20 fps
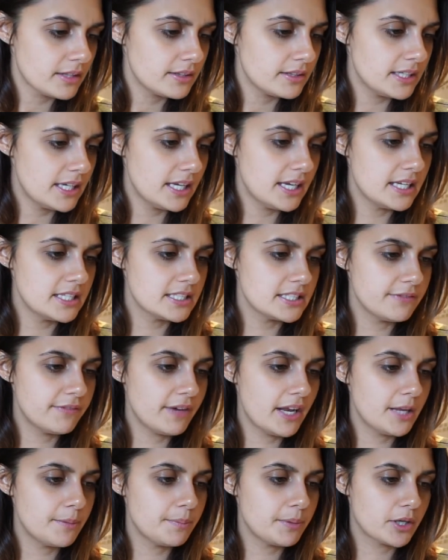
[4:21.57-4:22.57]
the
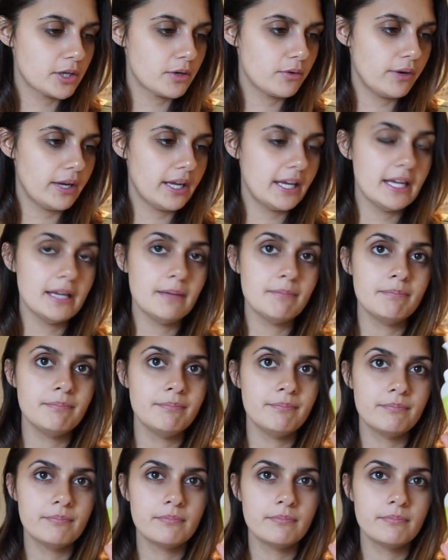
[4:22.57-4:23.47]
developer cream.